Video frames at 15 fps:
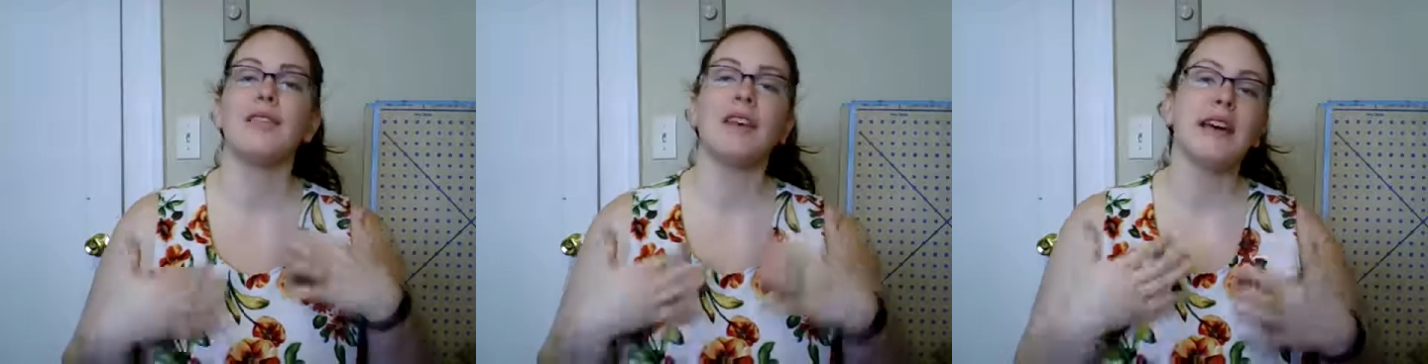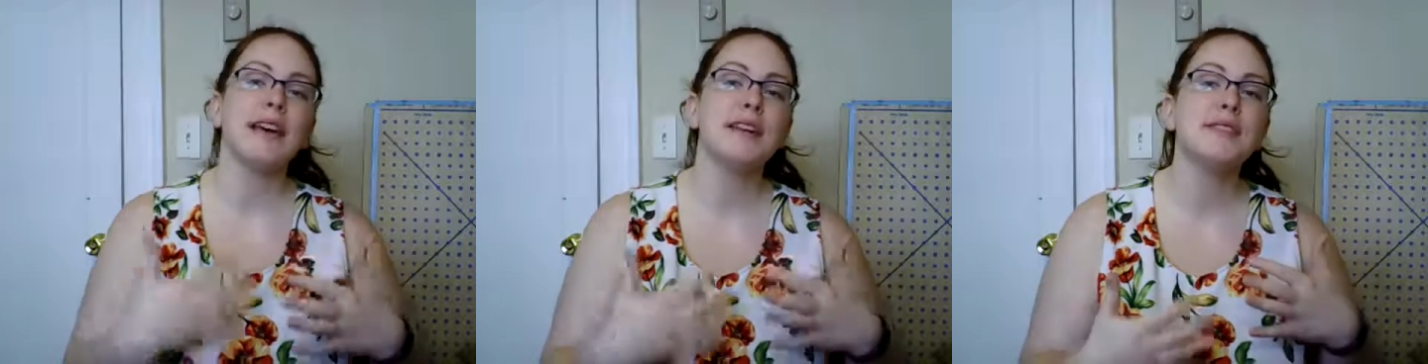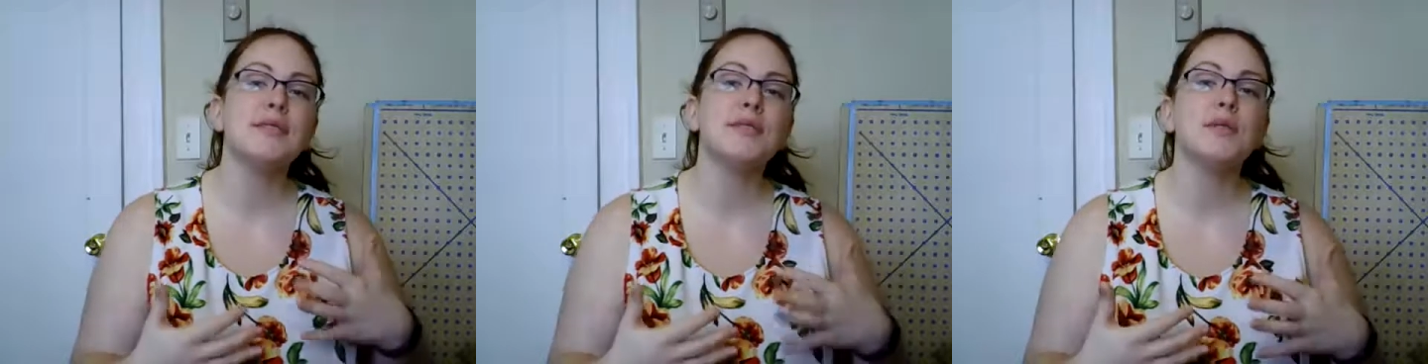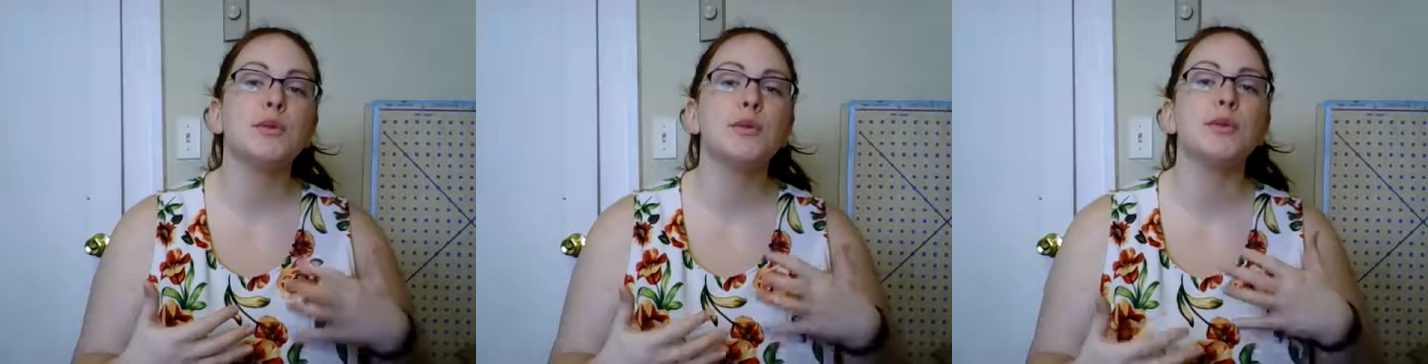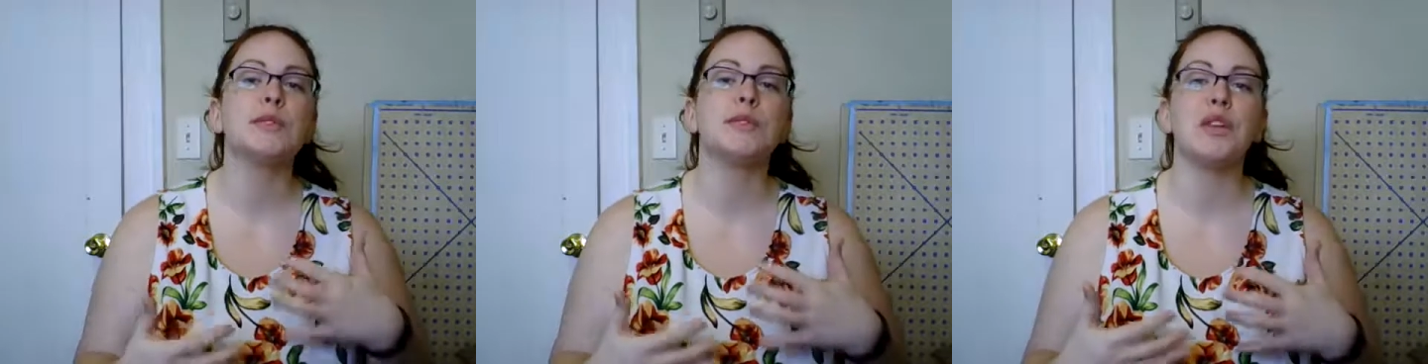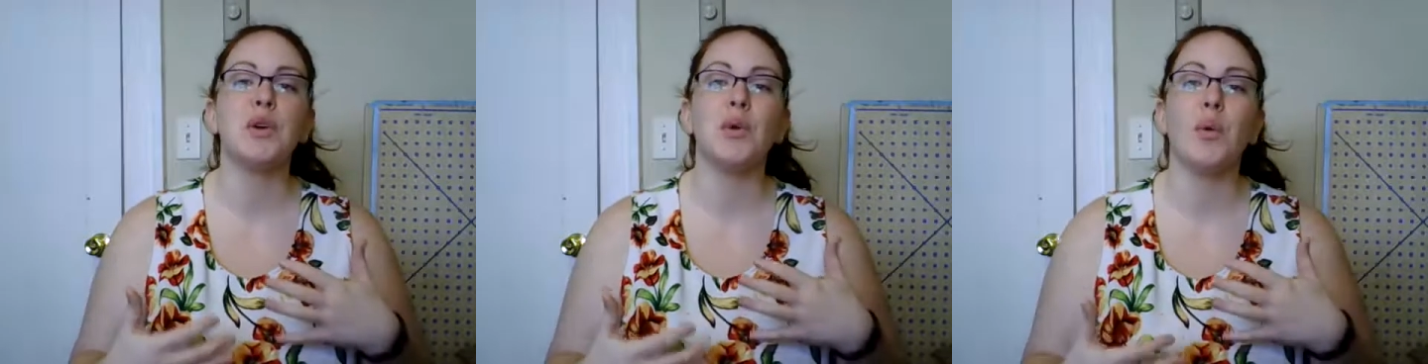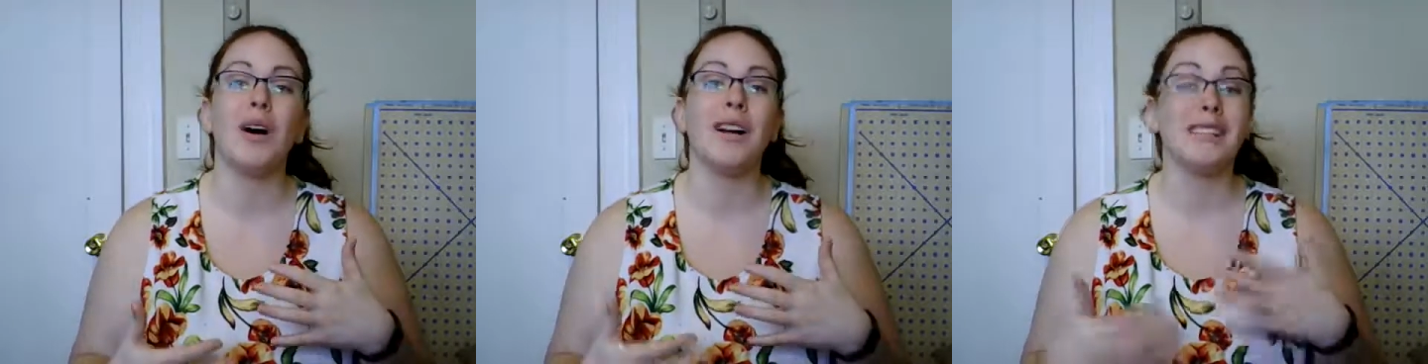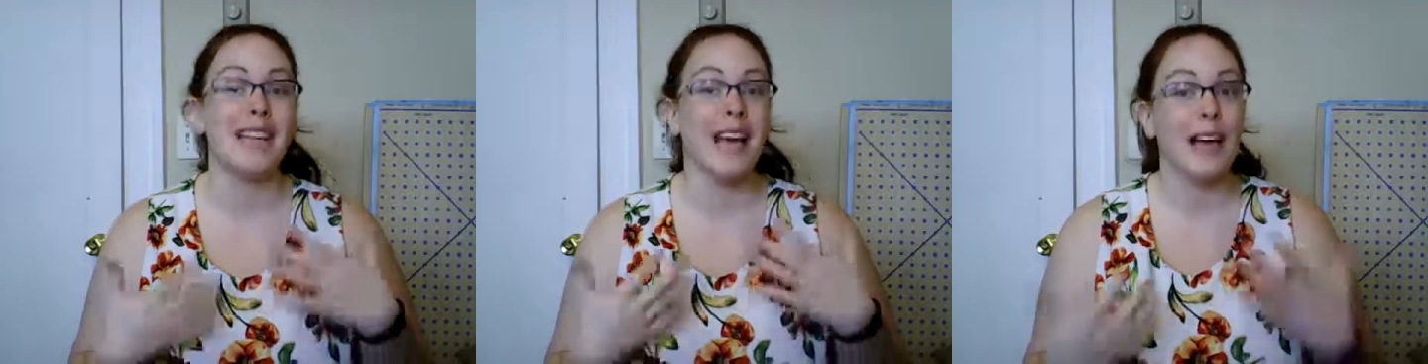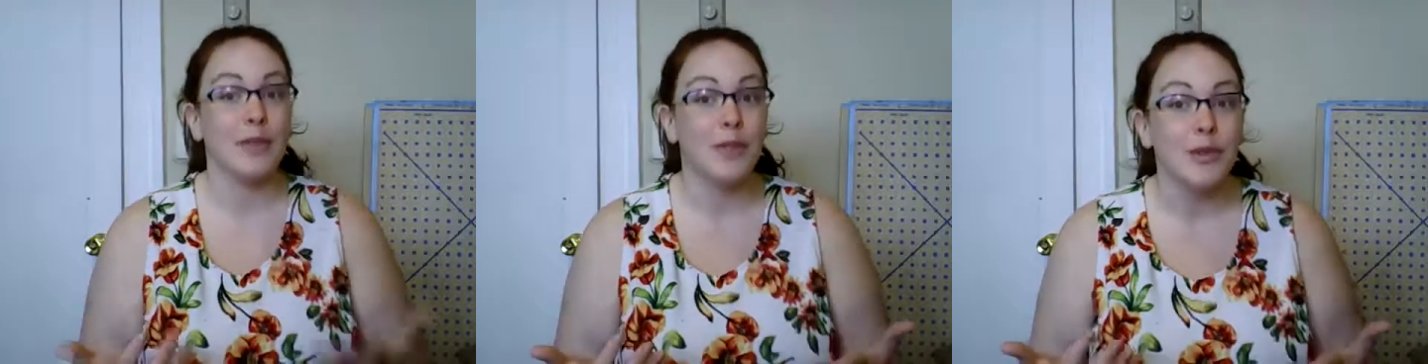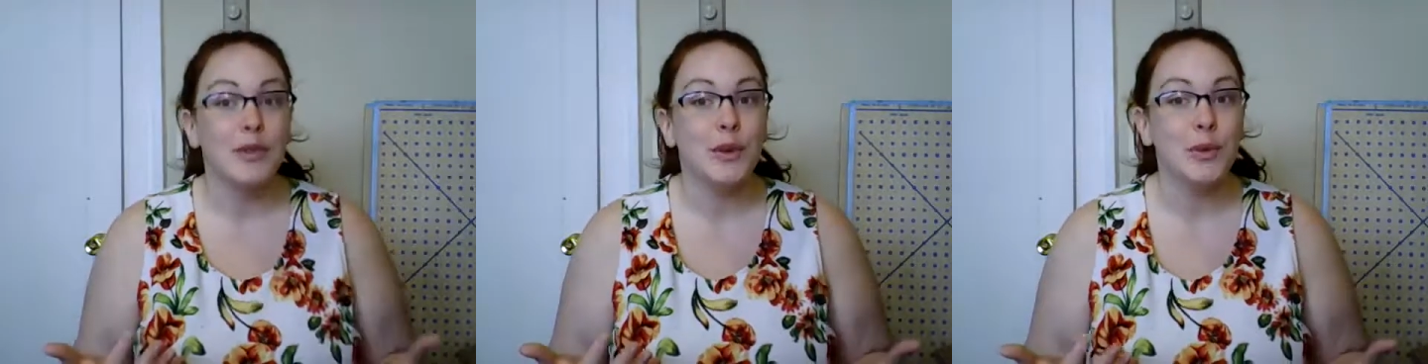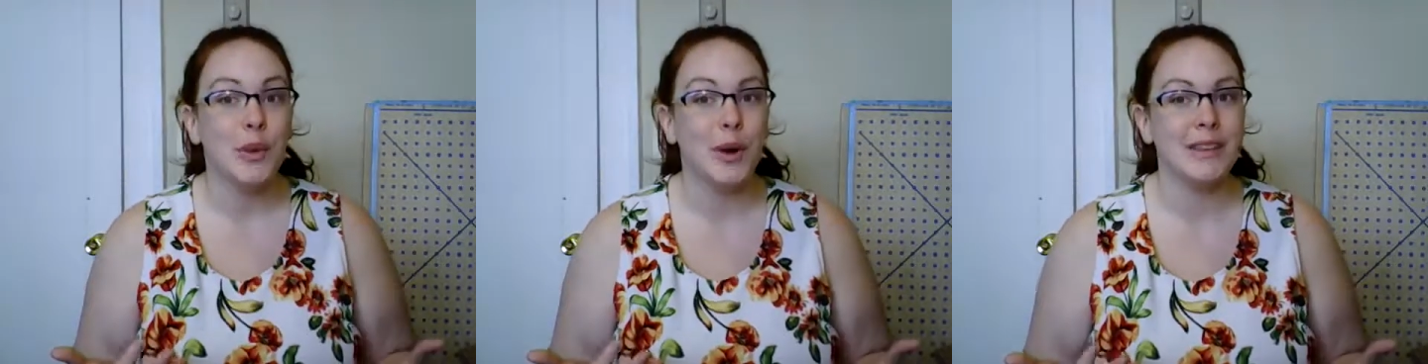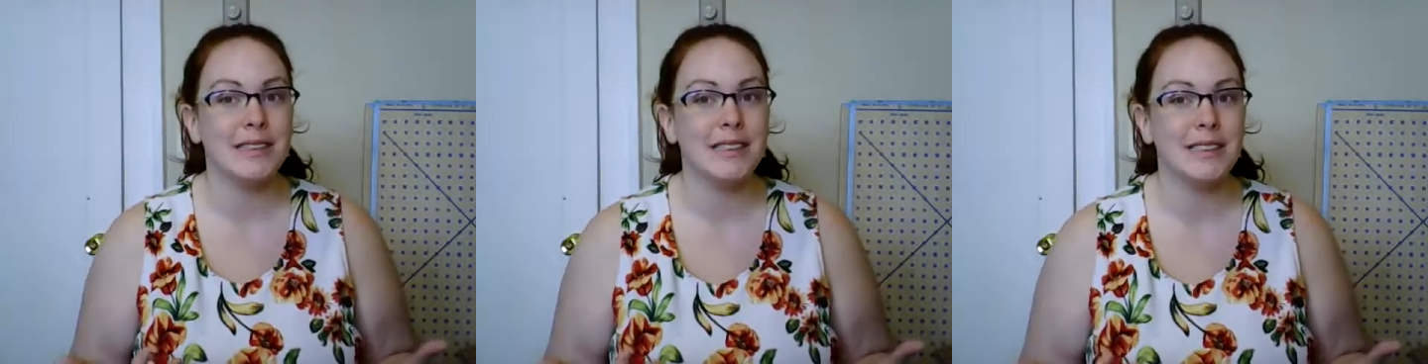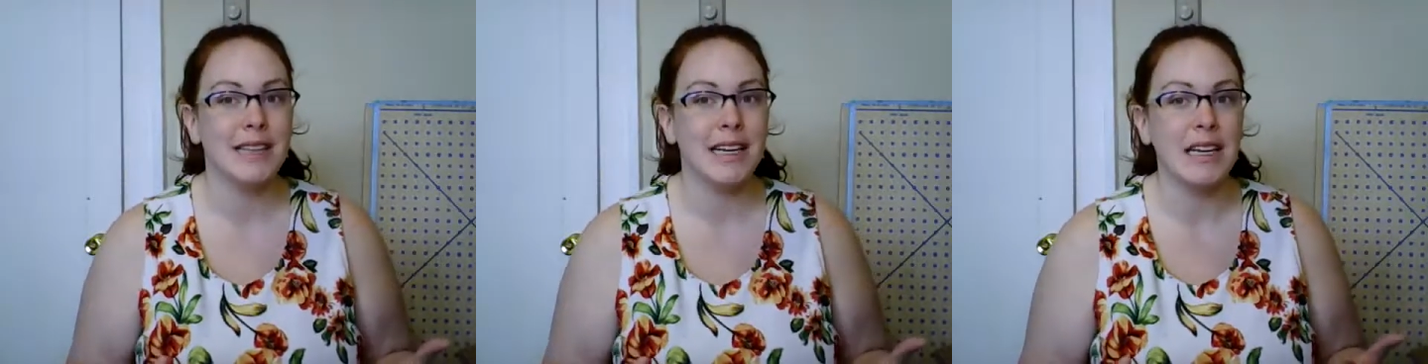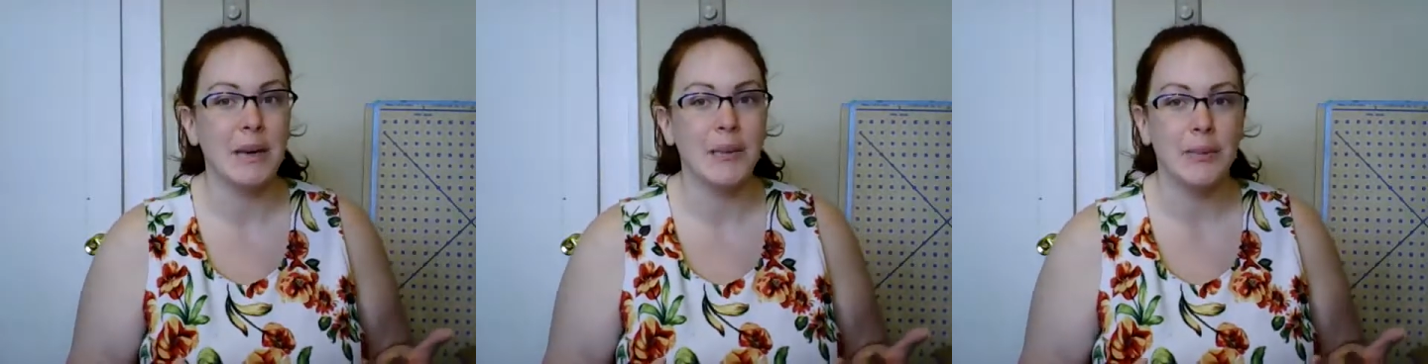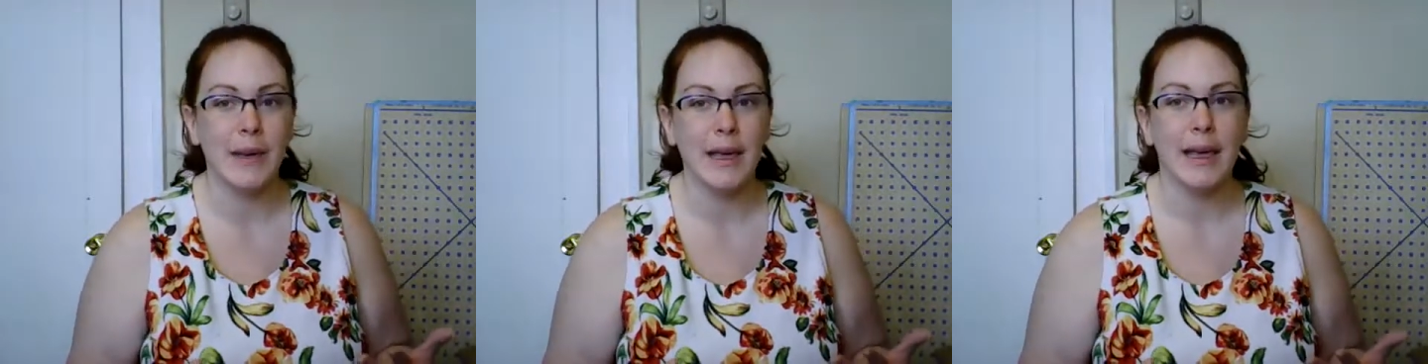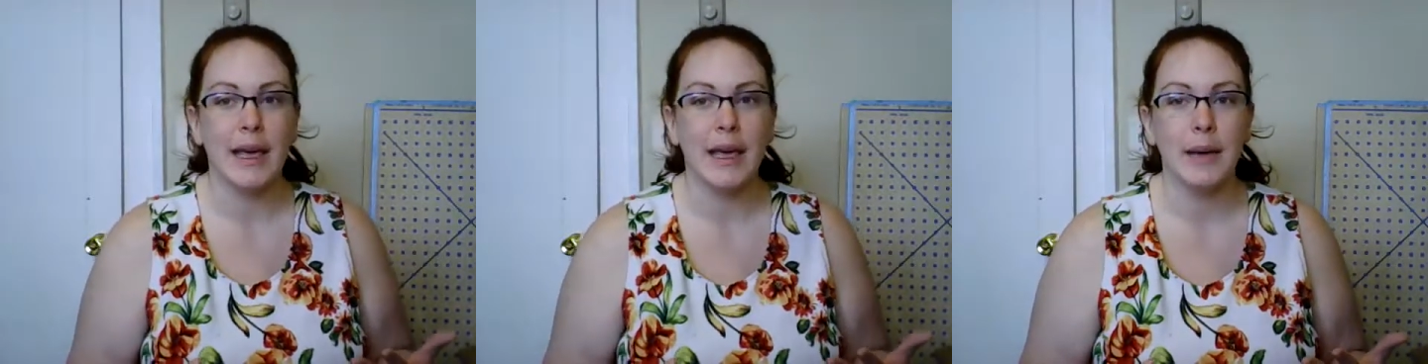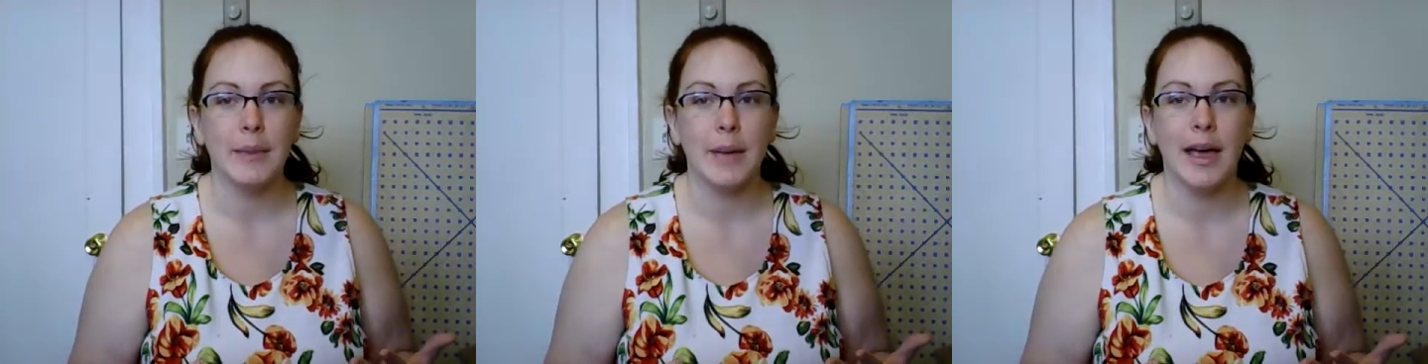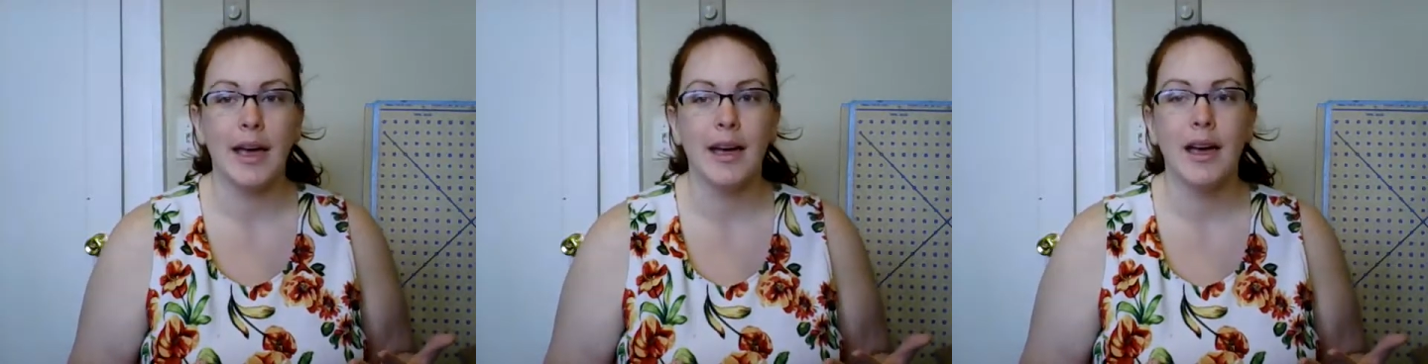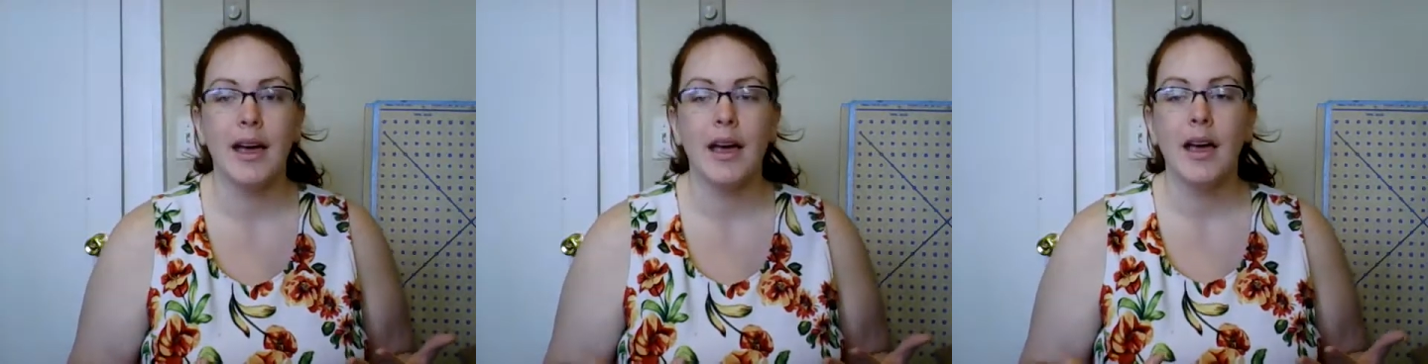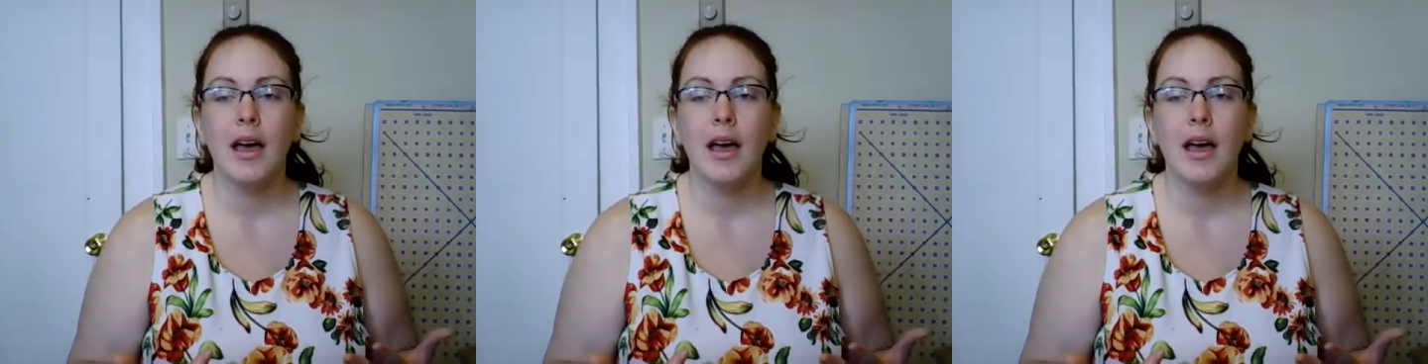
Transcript: the kinds of tools that you'll want to have if you want to take up beekeeping.